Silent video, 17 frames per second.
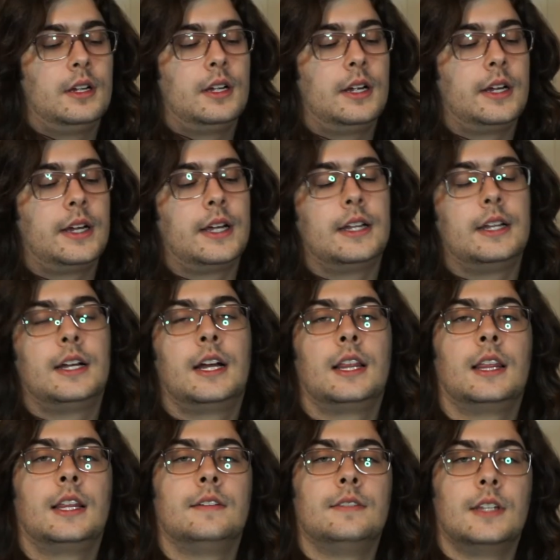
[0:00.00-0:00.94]
And
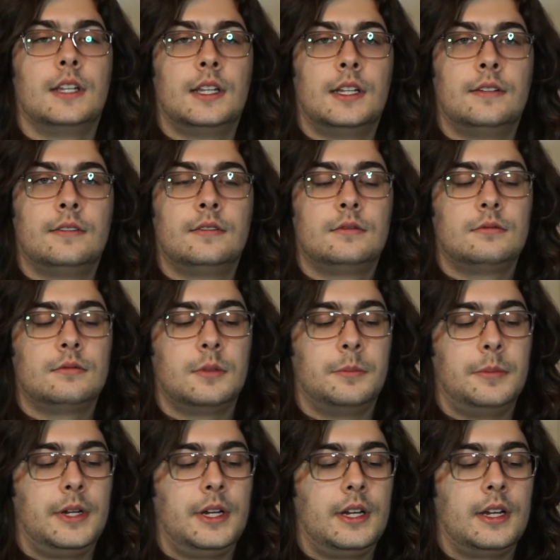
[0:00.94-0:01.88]
at level 11
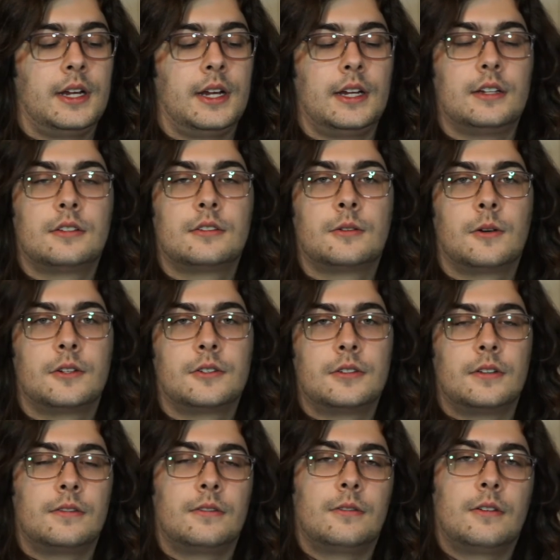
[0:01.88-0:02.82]
will be a
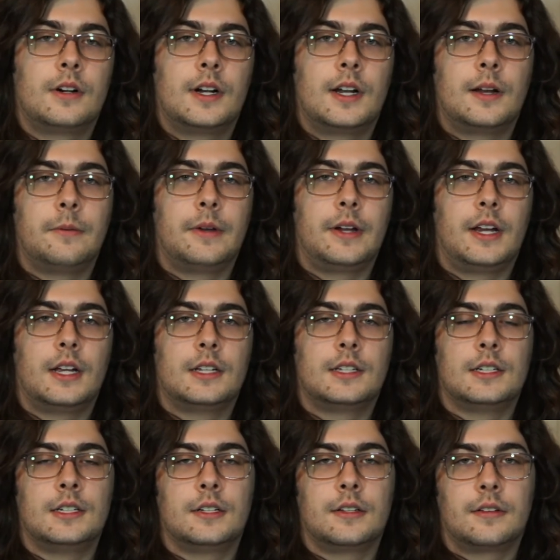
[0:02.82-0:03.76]
Sorcerer 4, and we
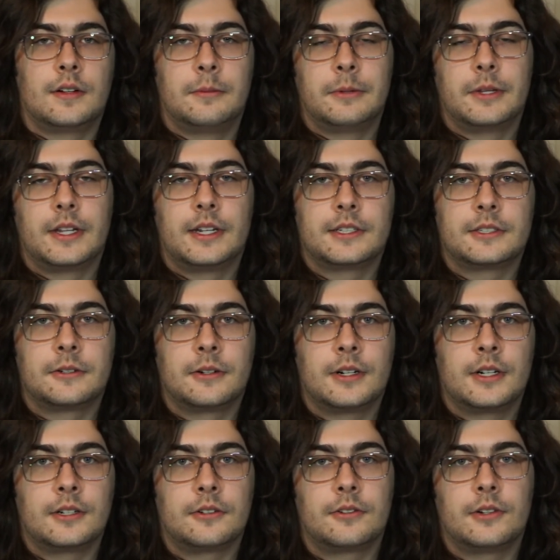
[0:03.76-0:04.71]
get another ability
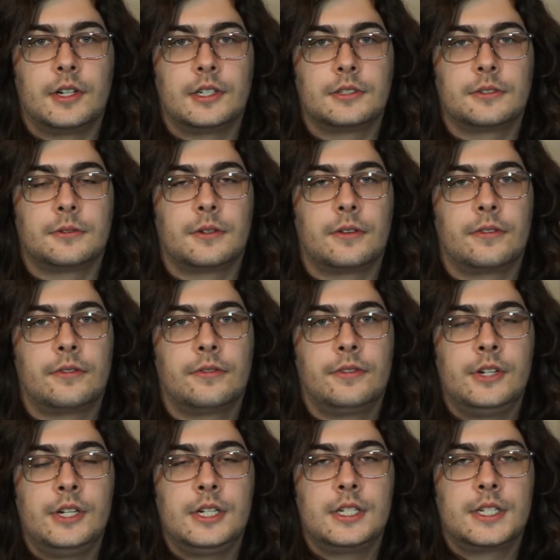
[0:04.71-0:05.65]
score increase or
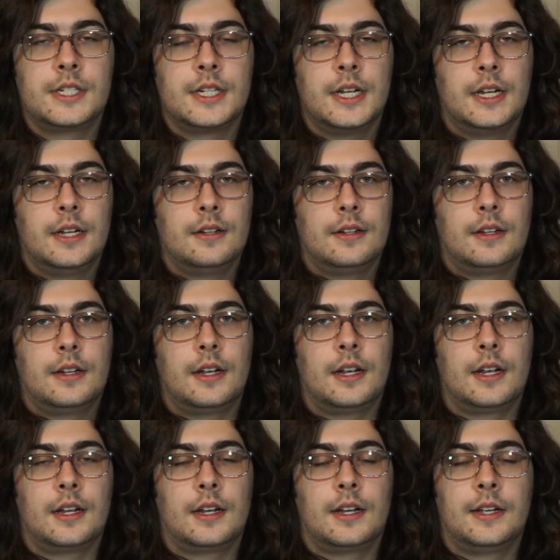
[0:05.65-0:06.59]
feat.
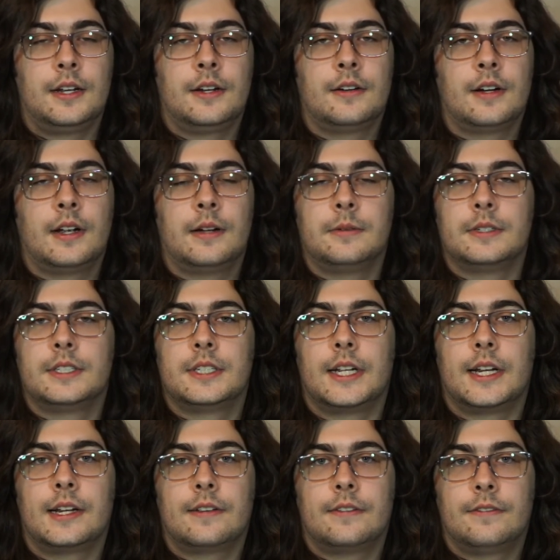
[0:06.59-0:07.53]
And here I would
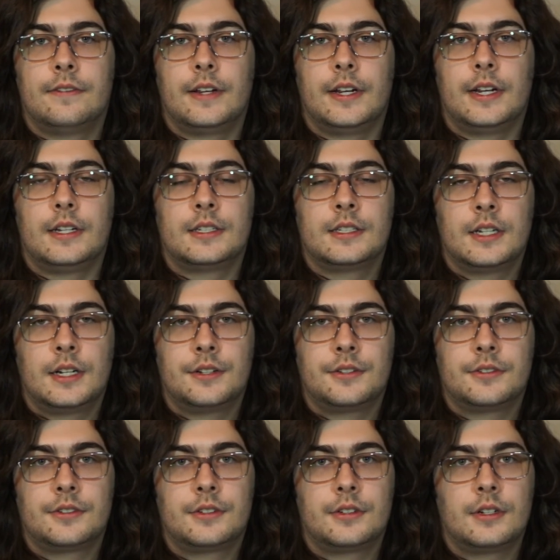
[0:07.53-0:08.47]
take Fey
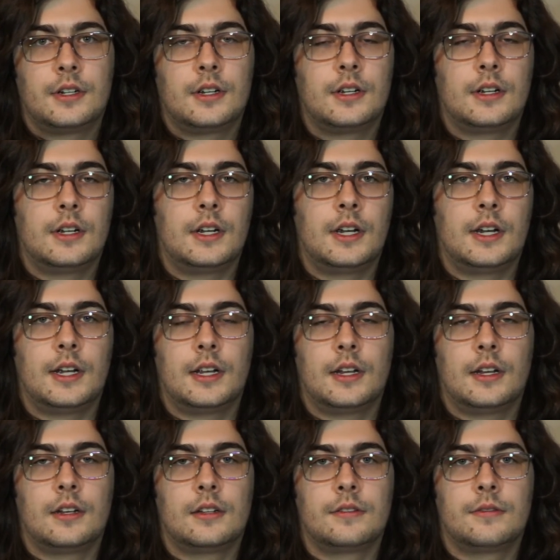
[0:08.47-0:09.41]
Touched,
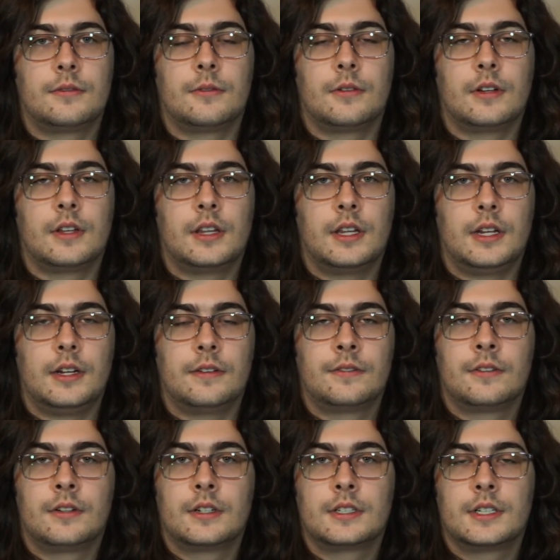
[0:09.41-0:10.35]
and for the
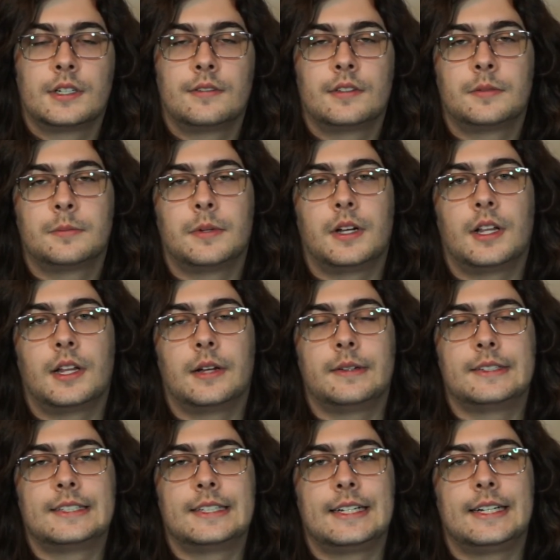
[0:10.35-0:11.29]
first level spell I
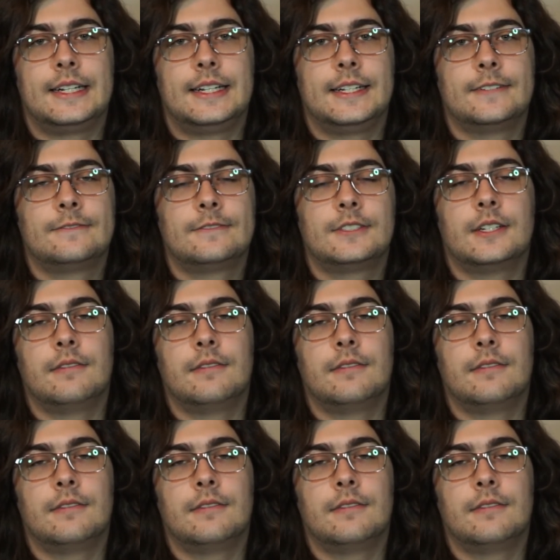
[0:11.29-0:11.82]
would take Gift of